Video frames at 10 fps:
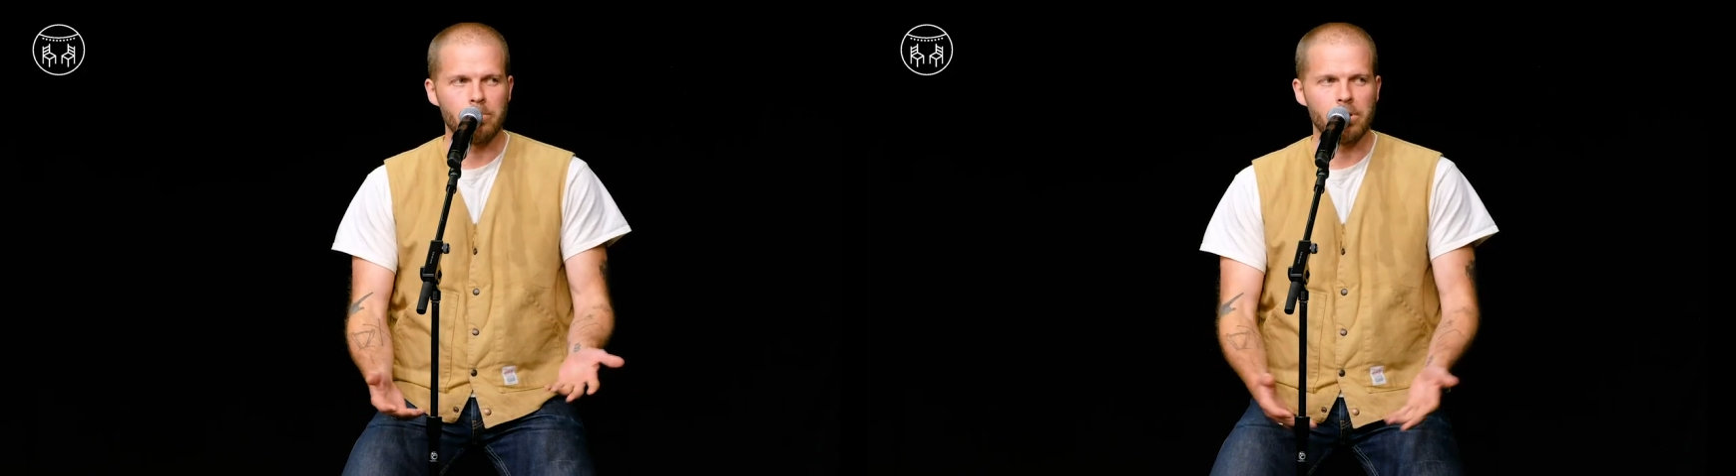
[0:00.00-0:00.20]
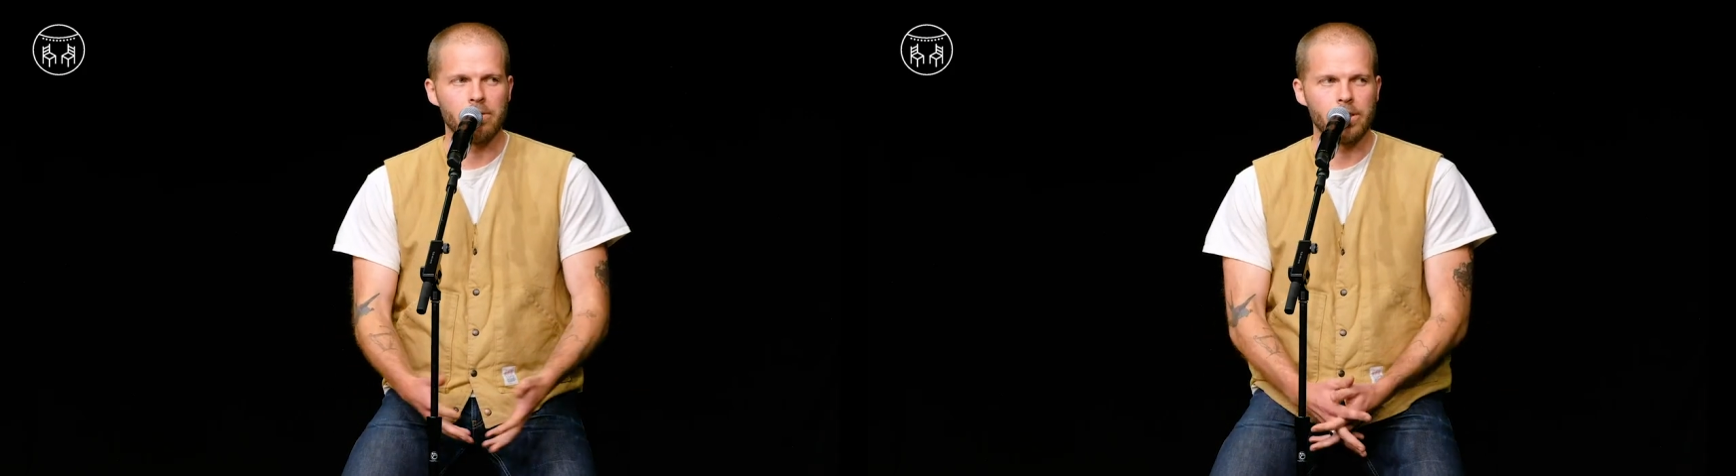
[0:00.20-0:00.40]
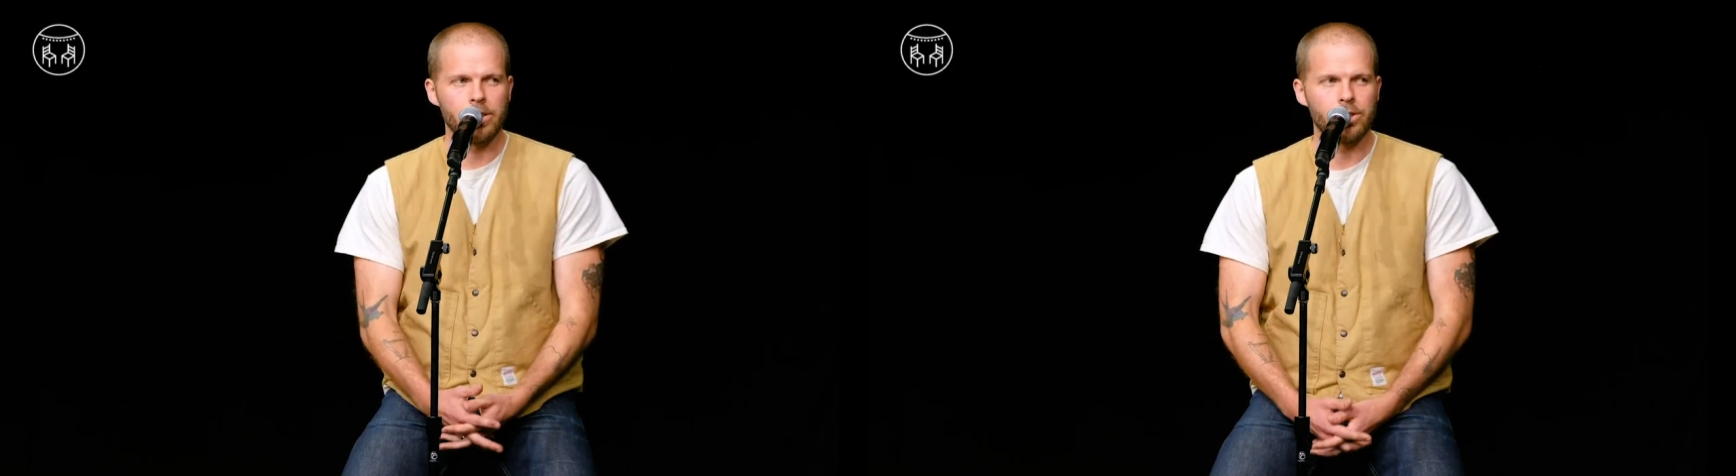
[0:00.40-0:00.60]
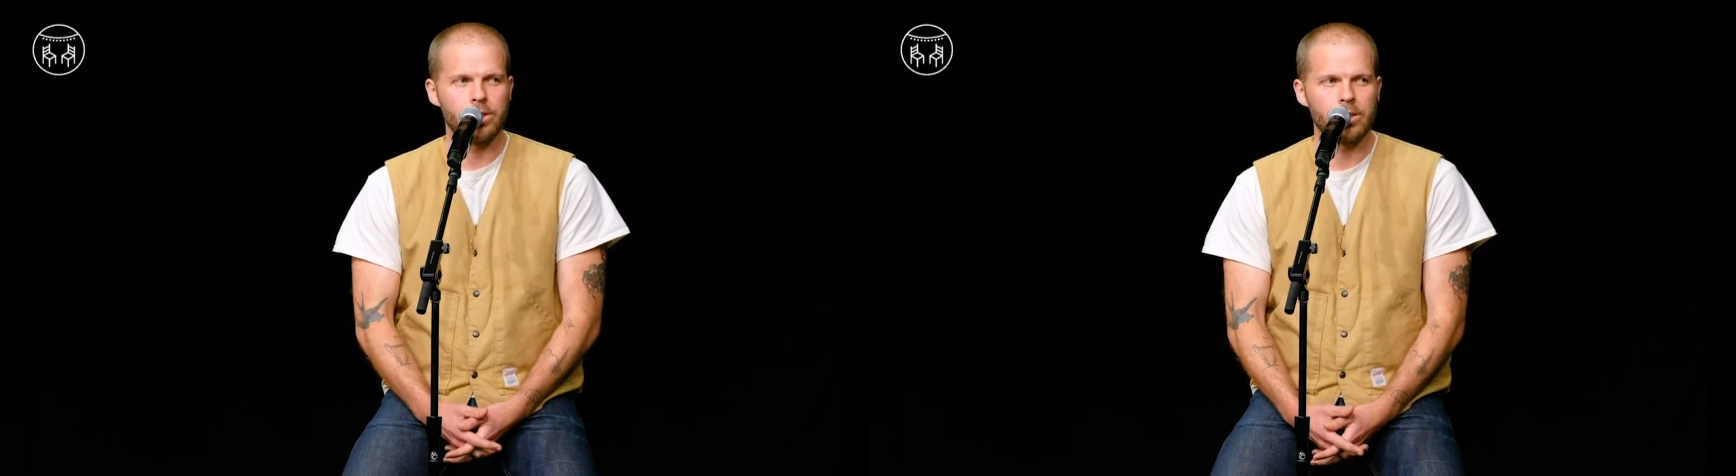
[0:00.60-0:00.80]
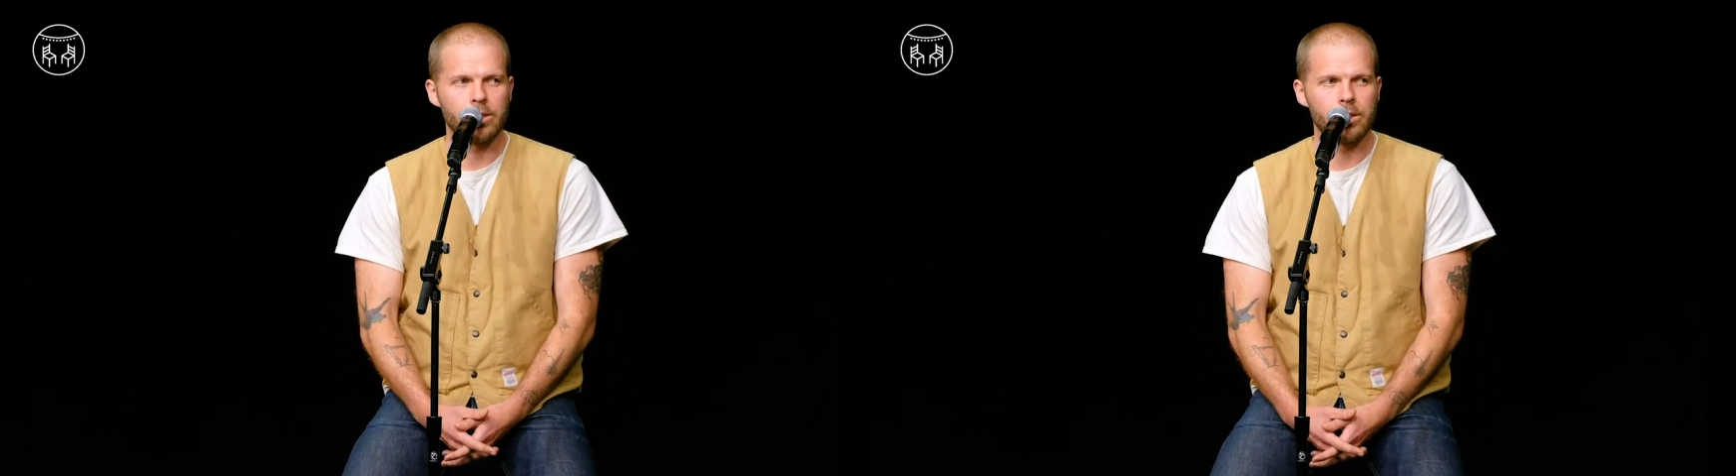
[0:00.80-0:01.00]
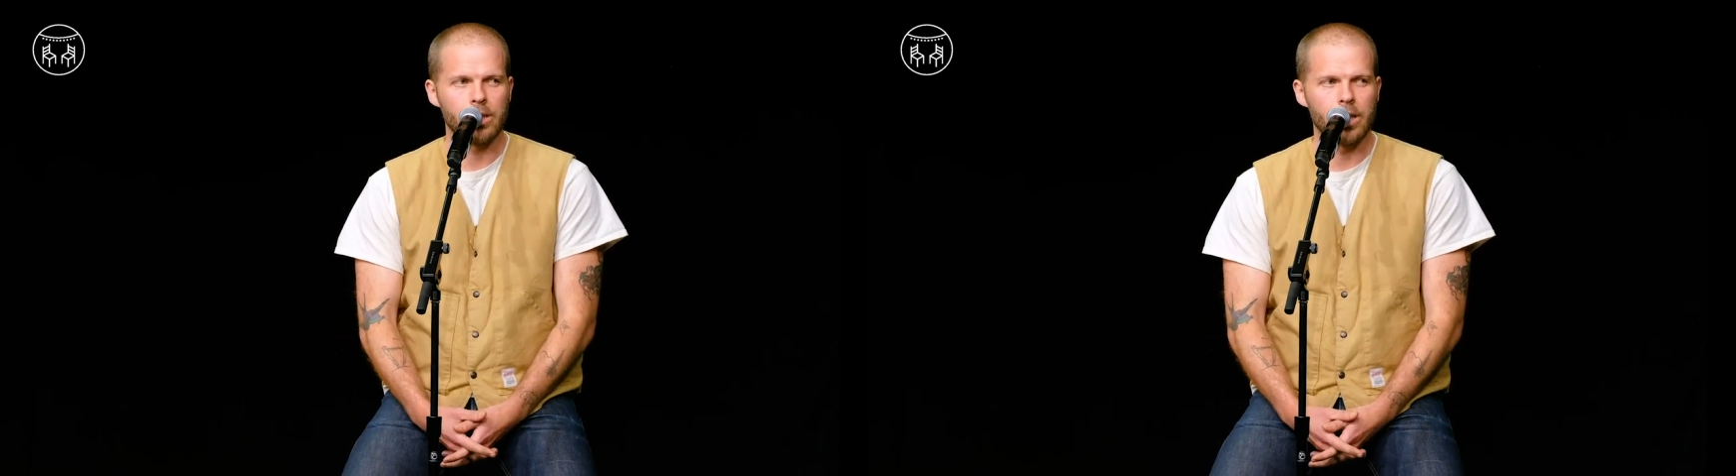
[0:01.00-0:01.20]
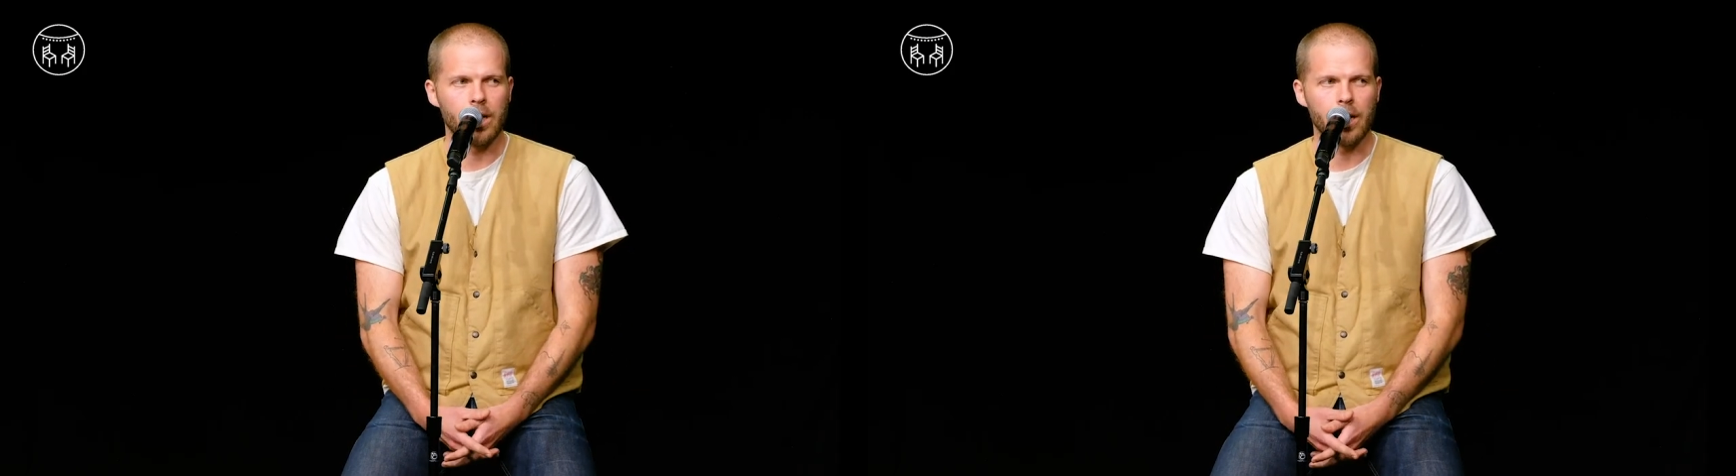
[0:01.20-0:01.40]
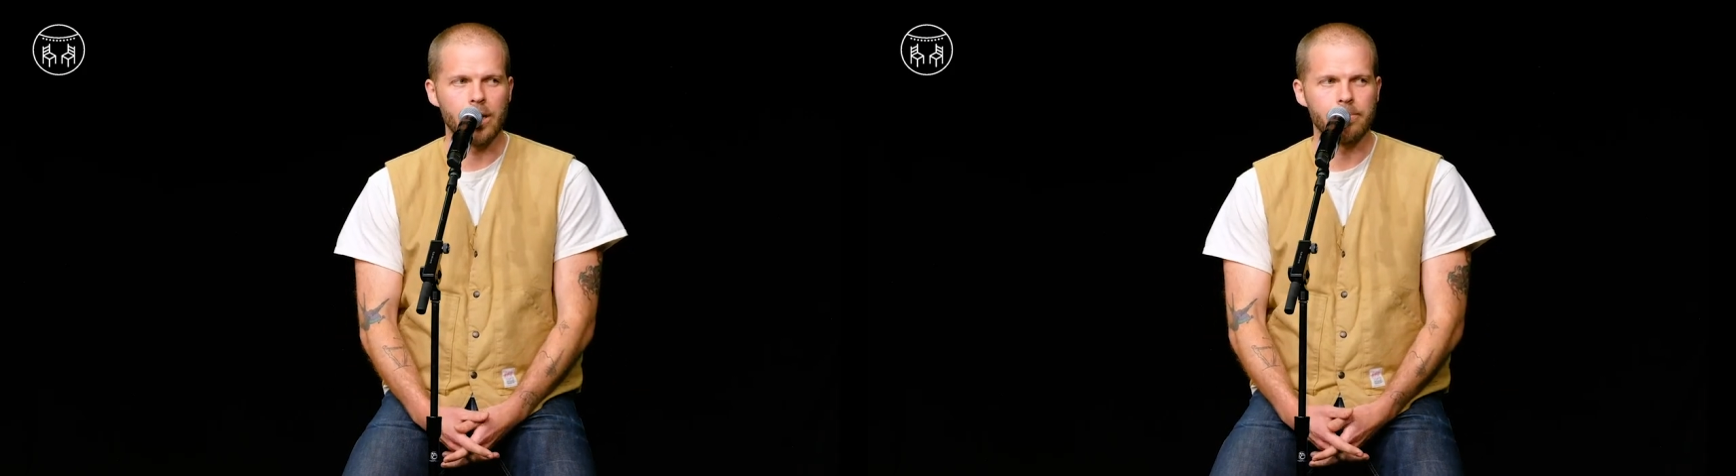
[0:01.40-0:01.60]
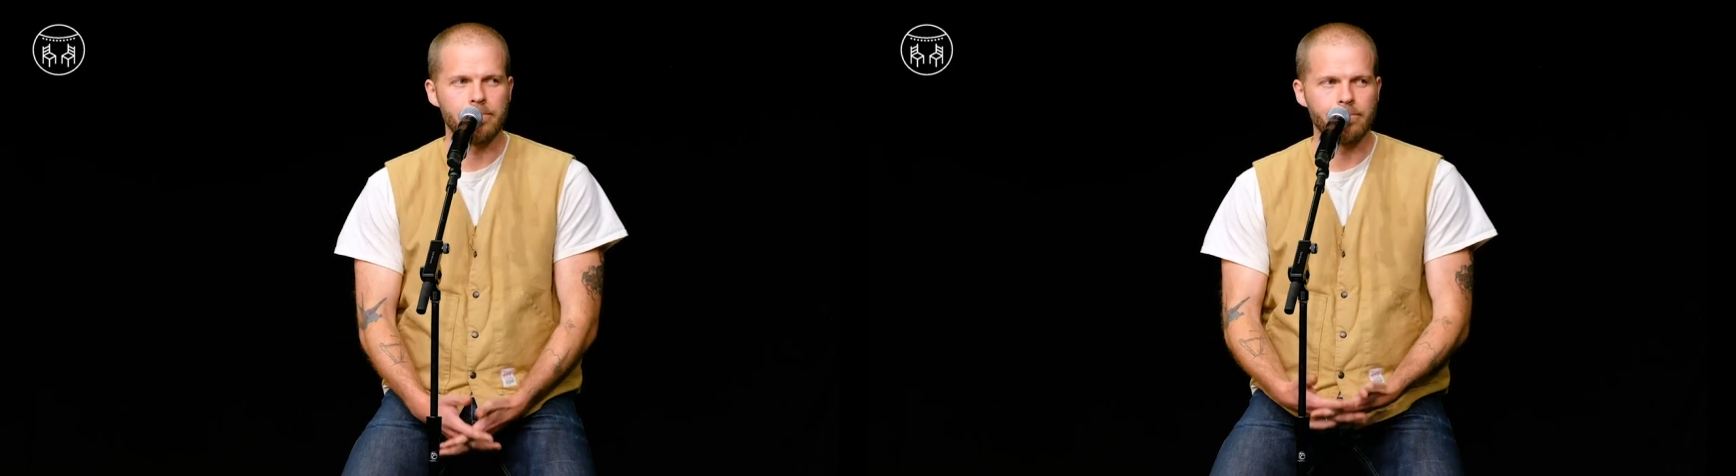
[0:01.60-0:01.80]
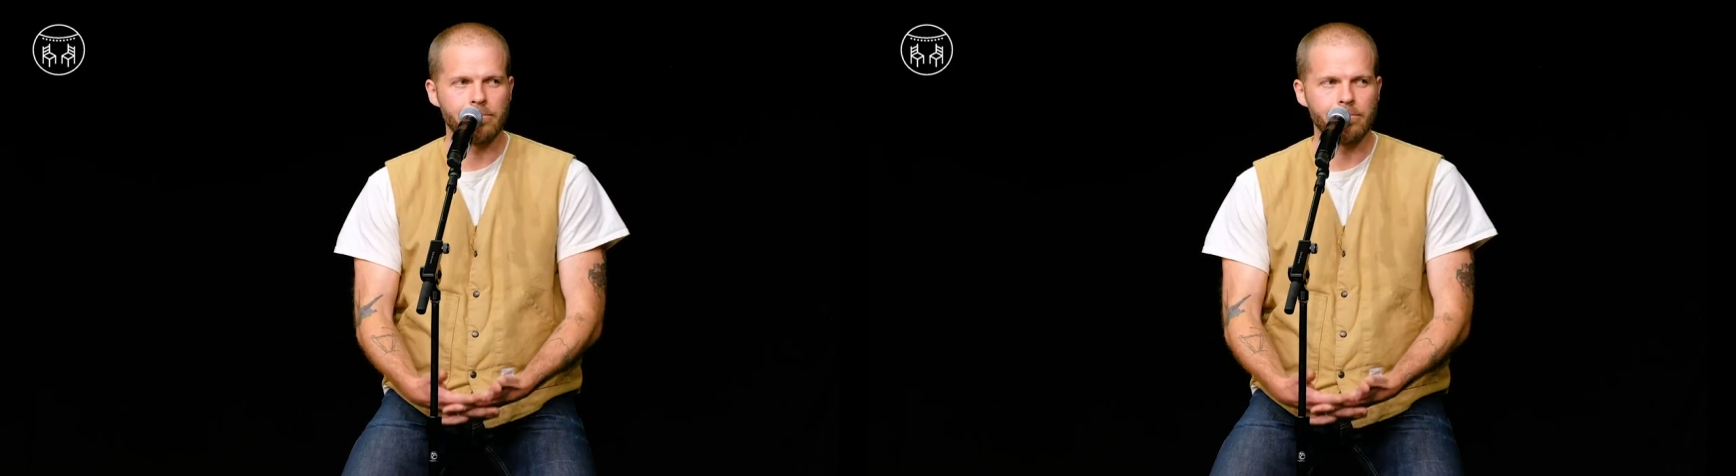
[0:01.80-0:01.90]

the privilege that I